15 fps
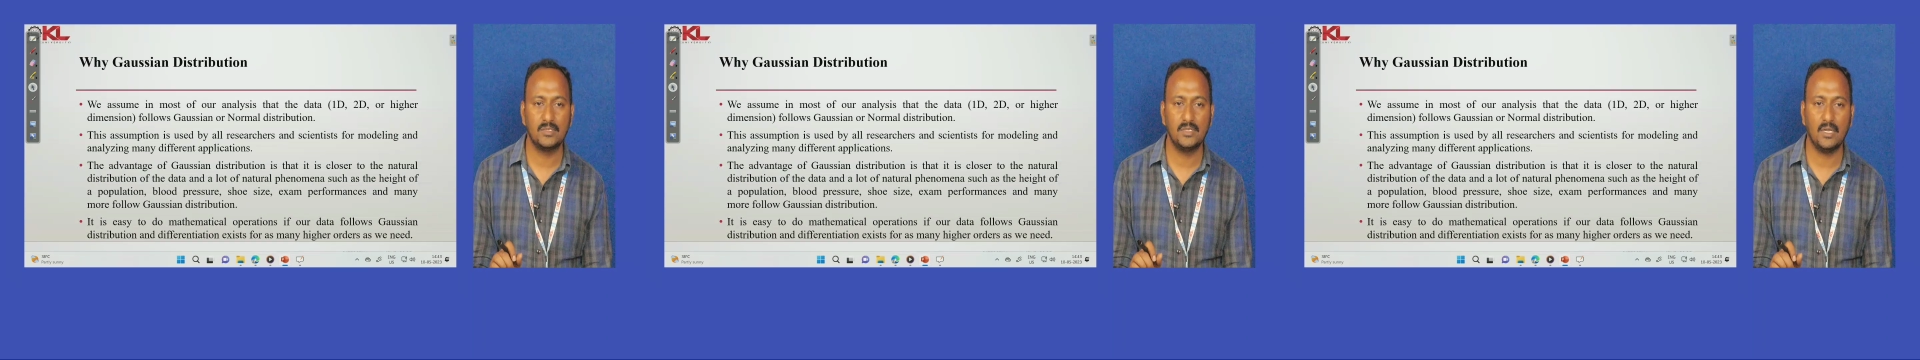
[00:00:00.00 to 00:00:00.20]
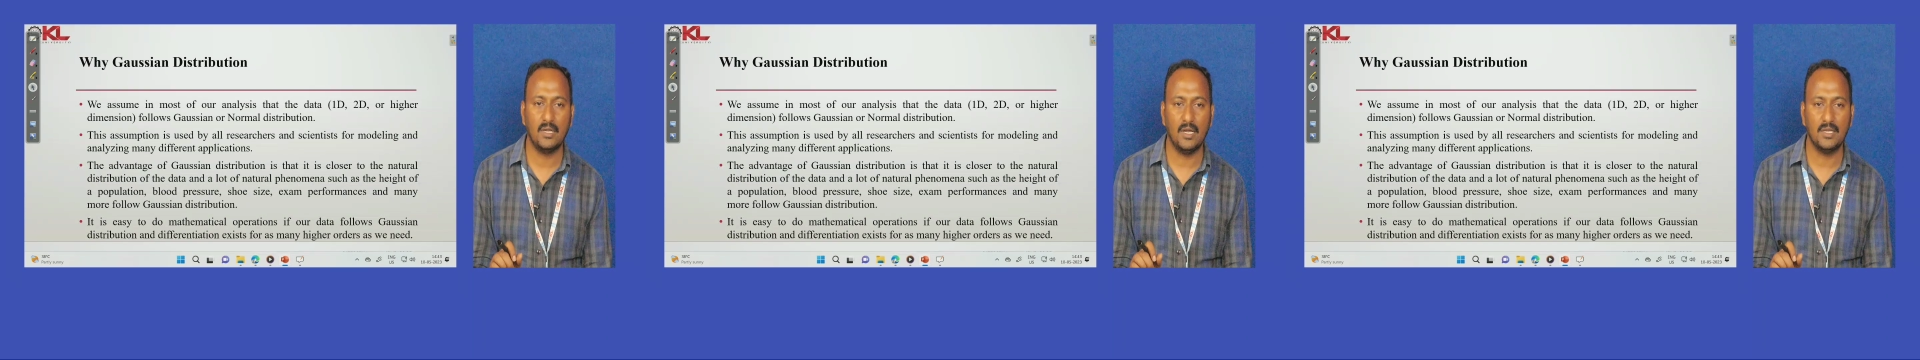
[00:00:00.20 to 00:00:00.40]

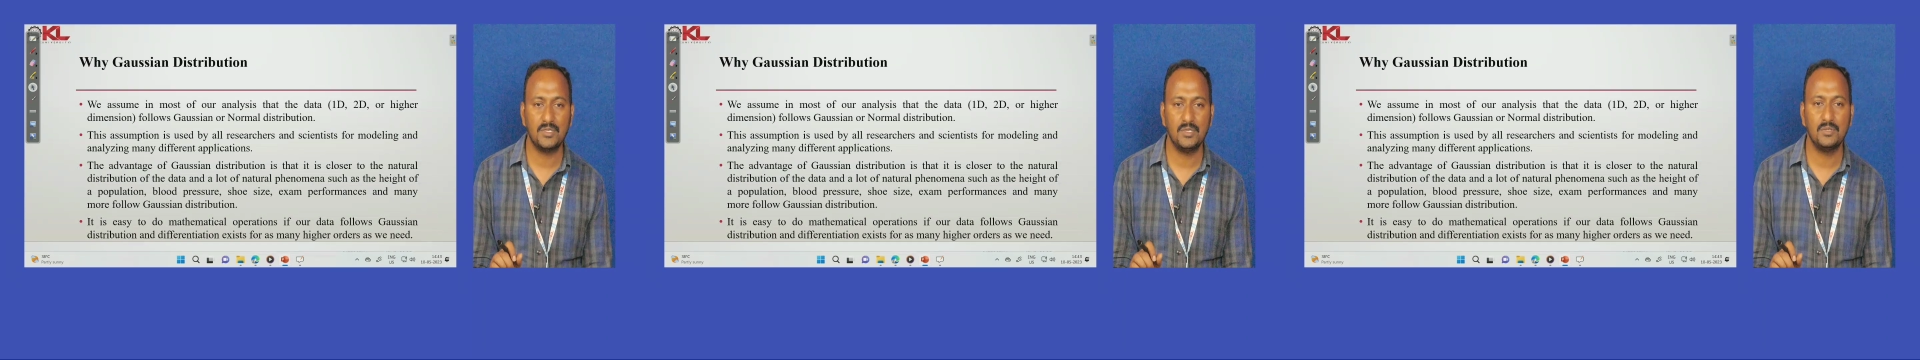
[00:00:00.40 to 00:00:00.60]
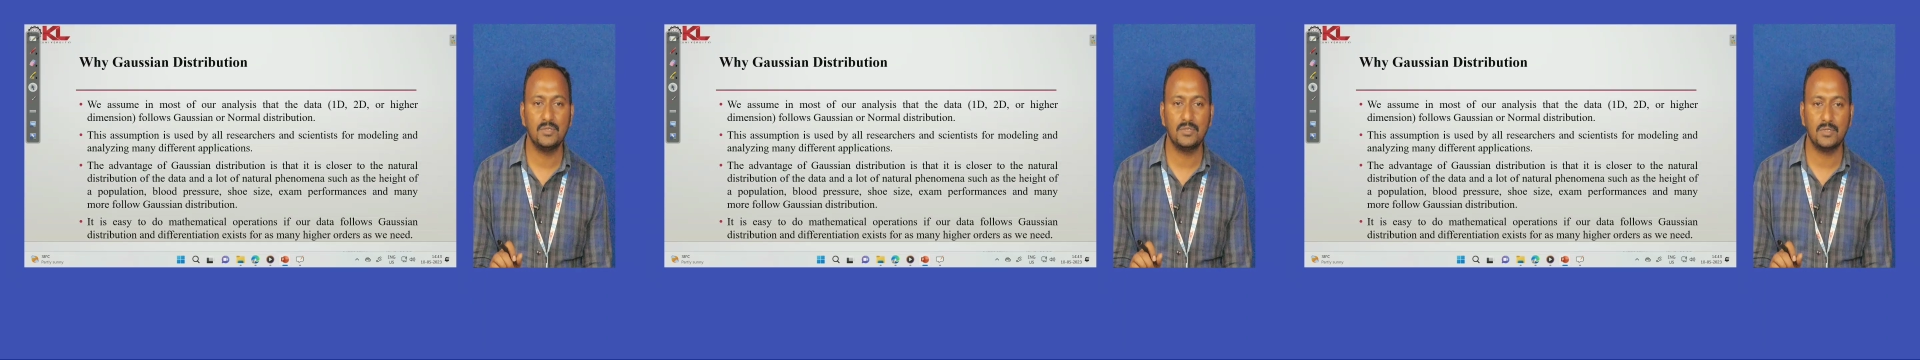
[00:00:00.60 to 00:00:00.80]
the
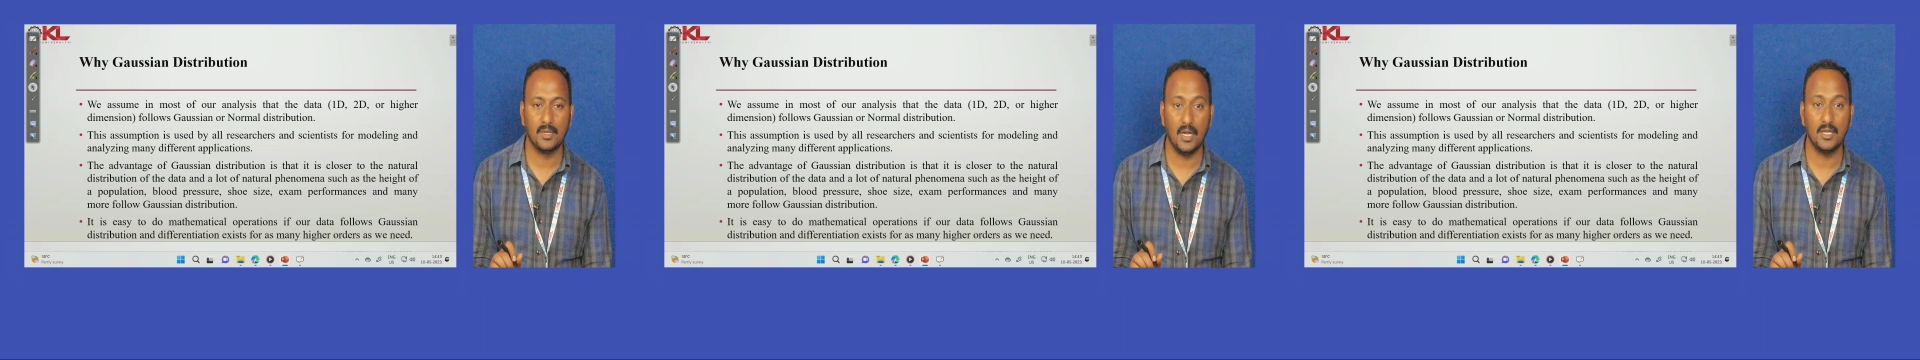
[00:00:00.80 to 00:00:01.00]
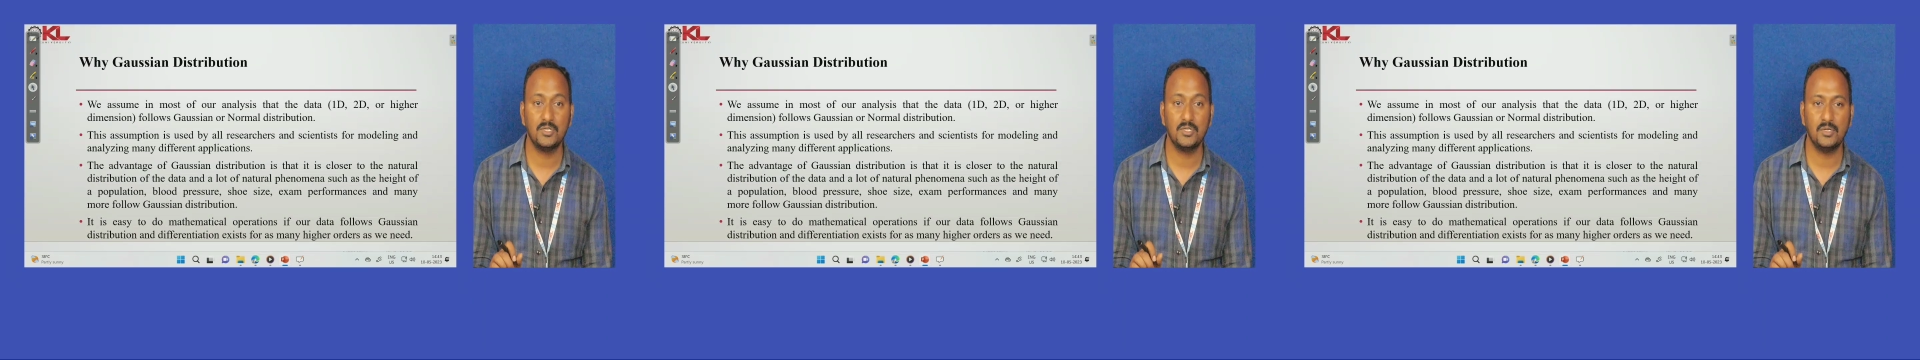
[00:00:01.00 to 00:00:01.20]

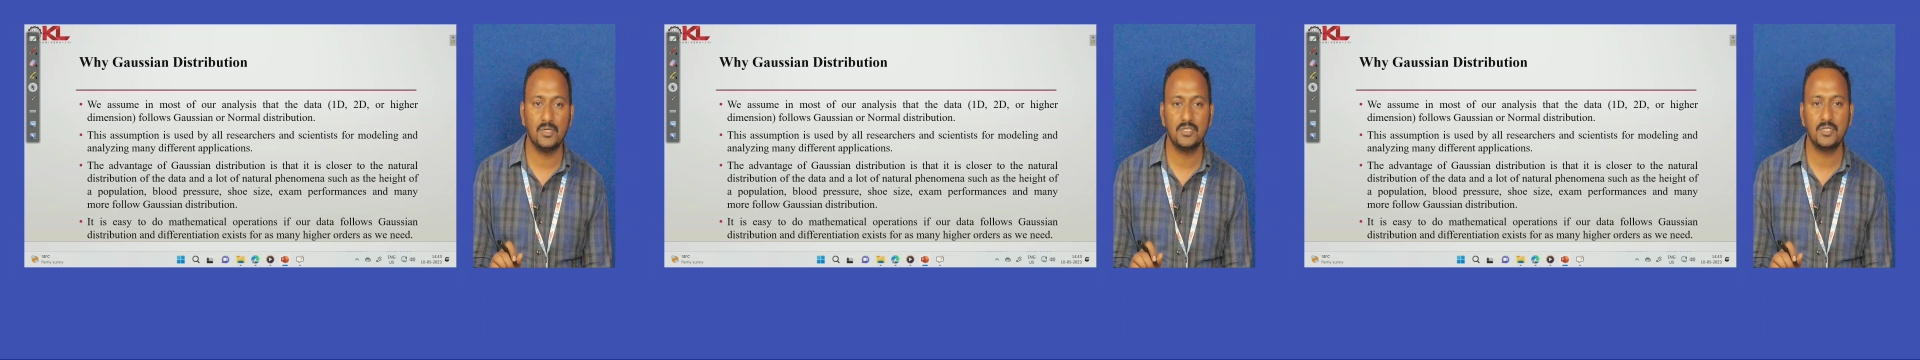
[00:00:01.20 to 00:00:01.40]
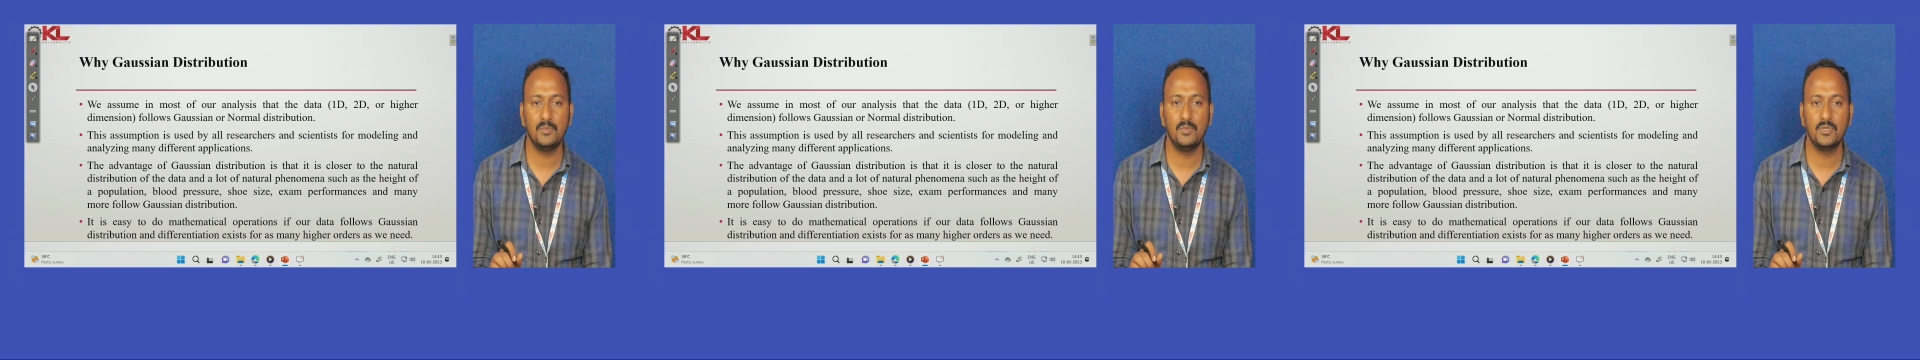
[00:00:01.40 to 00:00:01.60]
Gaussian
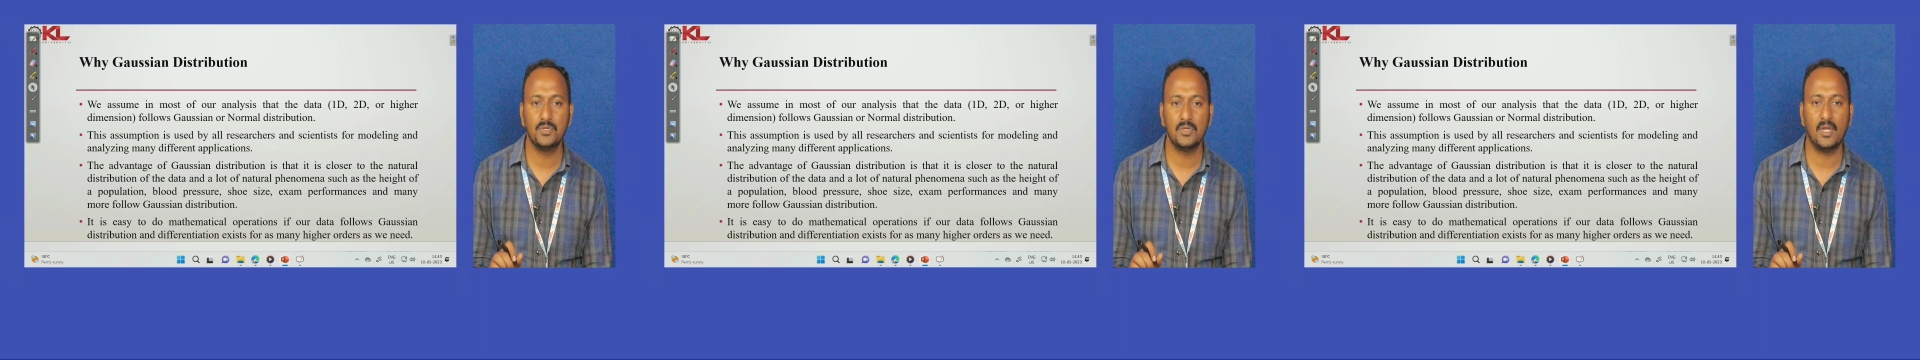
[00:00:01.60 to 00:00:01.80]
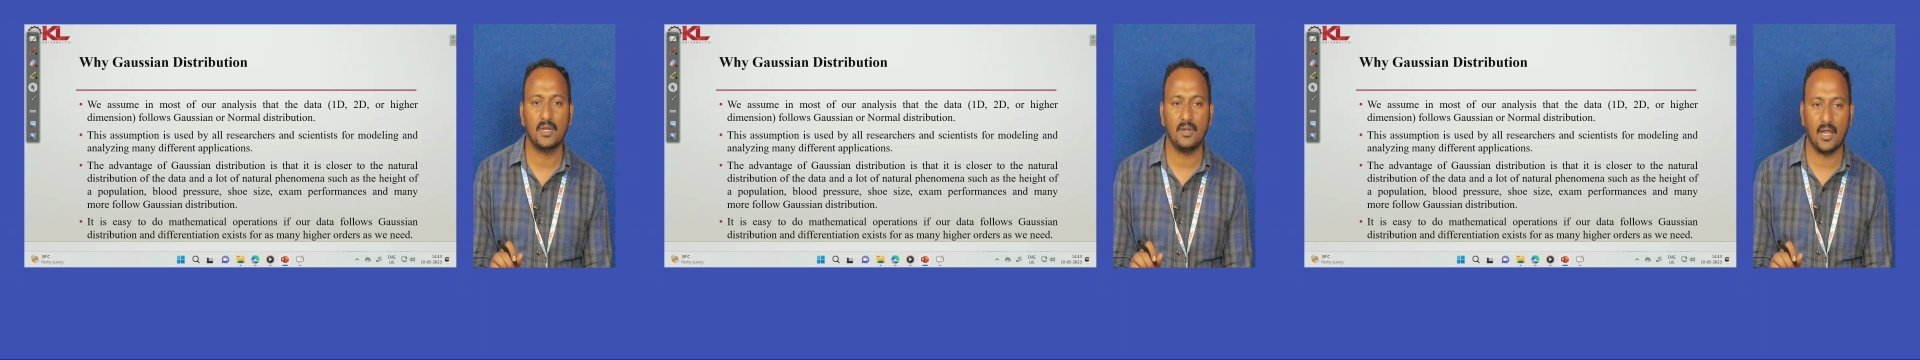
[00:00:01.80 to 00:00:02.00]
distribution
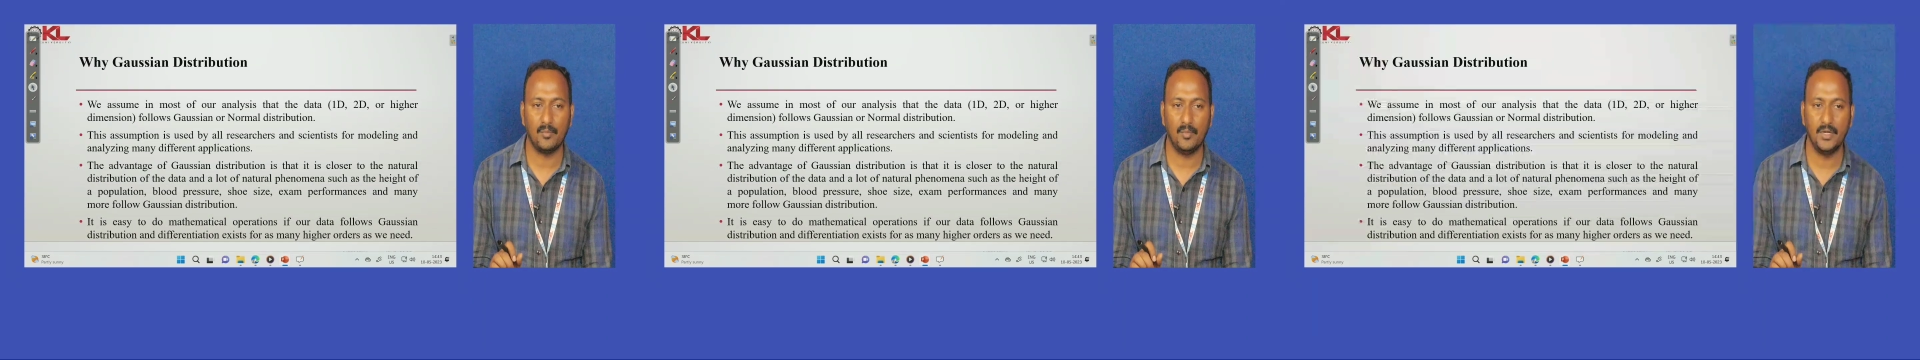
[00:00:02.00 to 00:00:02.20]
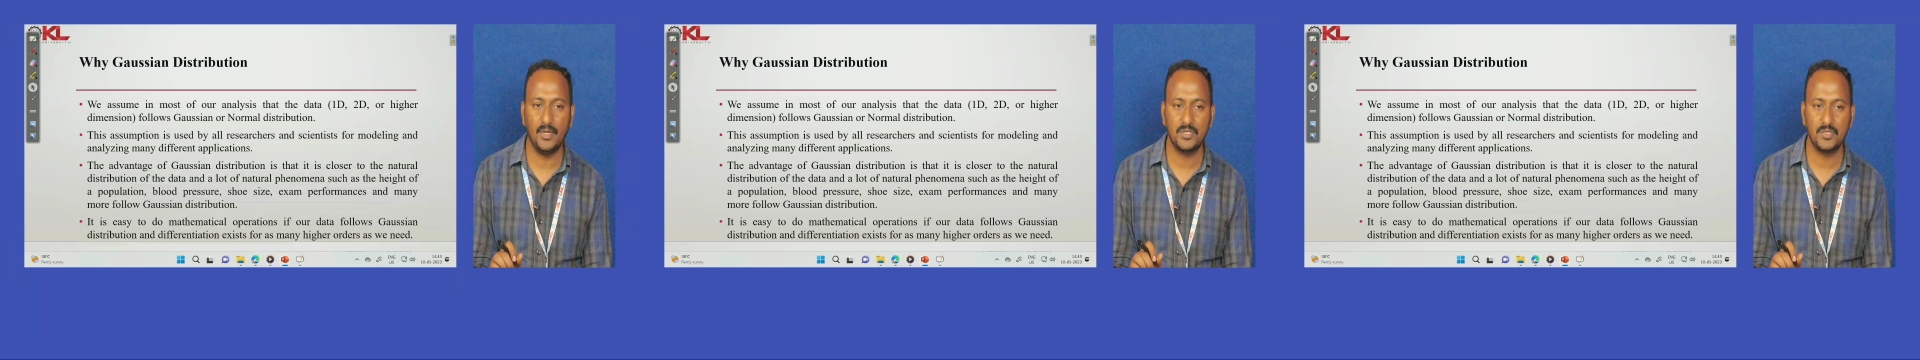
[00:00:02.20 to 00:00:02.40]
or
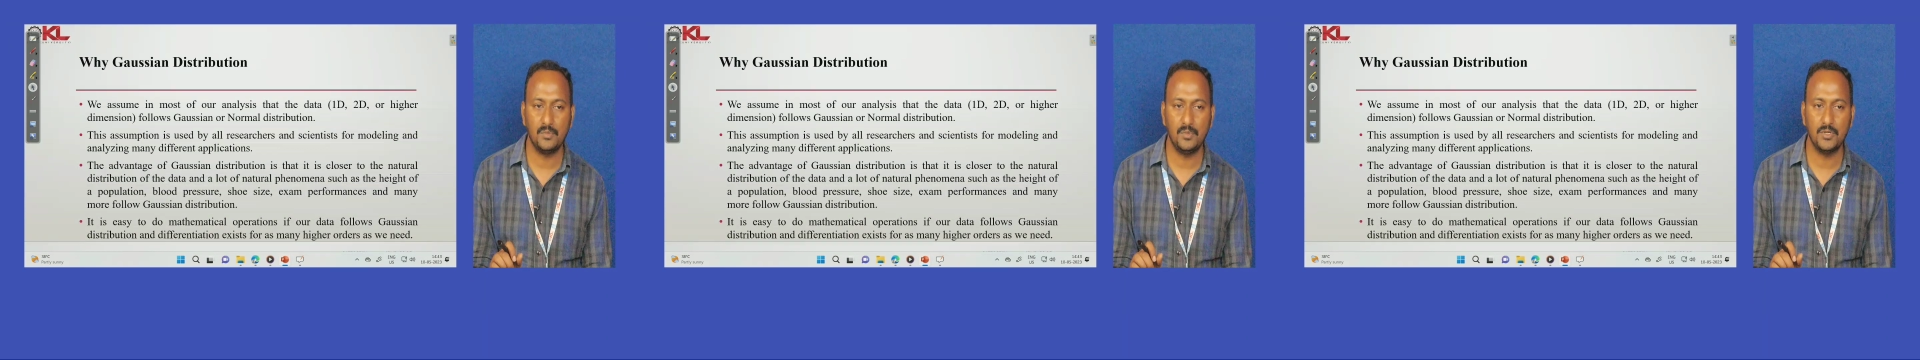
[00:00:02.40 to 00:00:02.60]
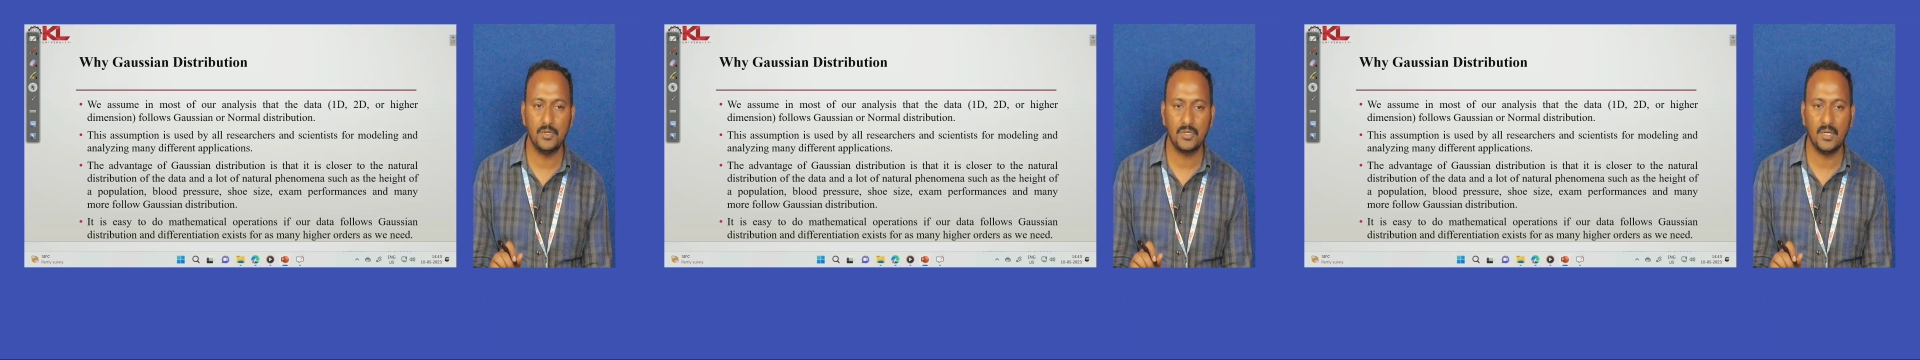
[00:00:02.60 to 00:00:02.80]
normal
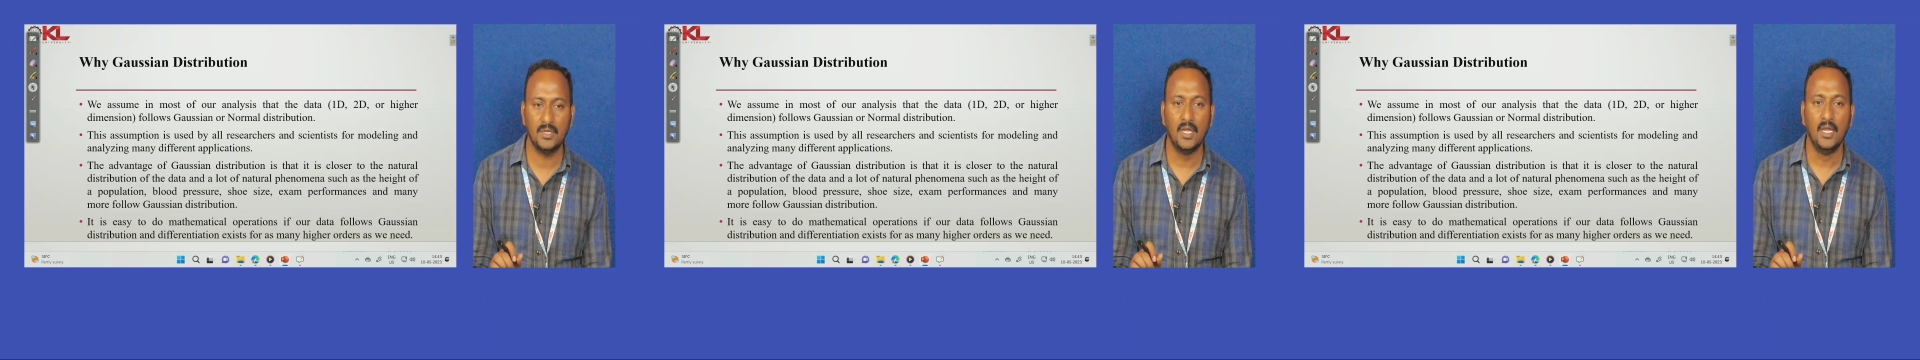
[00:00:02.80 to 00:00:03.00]
distribution.